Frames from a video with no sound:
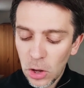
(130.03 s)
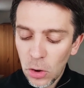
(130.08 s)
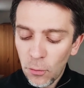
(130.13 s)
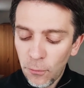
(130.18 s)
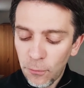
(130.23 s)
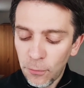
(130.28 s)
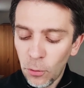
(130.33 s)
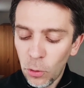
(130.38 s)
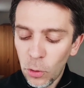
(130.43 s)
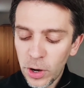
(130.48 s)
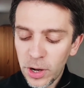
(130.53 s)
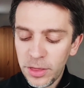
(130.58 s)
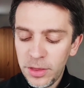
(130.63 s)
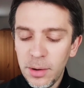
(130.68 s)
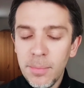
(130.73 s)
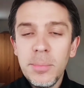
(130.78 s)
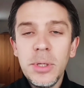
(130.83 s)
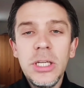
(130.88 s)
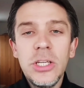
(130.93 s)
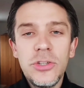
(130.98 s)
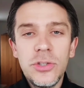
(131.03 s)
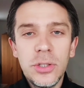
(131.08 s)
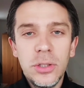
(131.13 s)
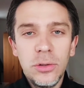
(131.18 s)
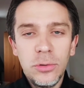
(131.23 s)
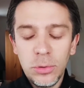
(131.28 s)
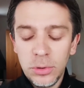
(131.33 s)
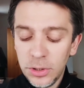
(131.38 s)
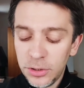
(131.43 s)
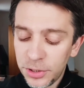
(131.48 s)
"for the mission
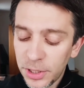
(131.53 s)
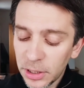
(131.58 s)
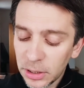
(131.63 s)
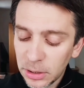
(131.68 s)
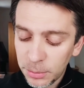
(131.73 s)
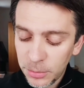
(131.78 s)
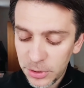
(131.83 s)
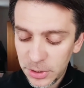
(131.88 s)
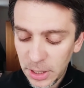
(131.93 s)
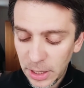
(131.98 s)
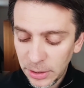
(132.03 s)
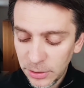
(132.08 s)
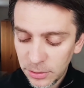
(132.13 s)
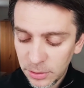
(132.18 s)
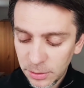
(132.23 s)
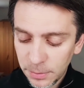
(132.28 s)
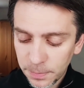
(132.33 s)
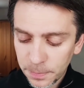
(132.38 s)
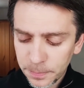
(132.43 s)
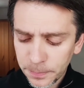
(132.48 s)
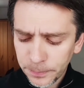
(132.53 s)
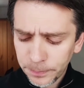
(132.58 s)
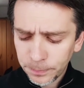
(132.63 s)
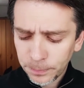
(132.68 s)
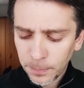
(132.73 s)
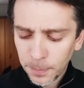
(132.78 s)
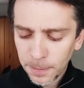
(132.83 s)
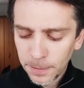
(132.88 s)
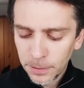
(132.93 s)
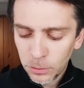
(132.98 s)
to the circumcised,"
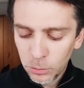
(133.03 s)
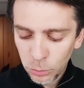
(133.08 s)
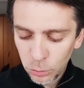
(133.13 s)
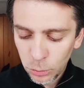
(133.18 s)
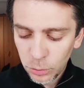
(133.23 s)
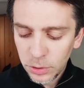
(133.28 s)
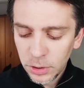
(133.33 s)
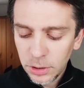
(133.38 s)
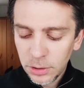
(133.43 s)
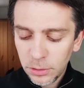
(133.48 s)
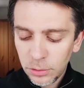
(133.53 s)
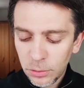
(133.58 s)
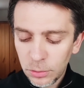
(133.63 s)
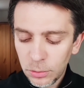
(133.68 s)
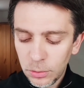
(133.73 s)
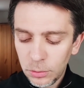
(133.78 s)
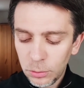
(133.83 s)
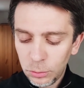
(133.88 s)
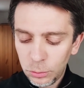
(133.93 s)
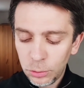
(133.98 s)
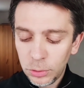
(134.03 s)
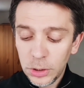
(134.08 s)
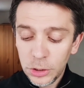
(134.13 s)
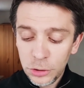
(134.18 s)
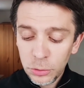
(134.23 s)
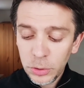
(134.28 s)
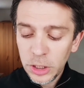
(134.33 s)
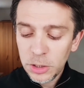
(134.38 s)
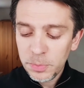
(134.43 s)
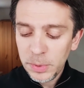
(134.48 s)
to the
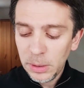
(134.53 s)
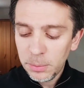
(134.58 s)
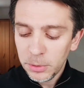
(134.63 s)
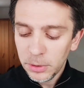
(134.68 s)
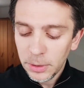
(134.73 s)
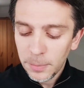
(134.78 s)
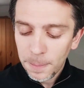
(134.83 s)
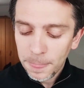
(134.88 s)
Jewish people.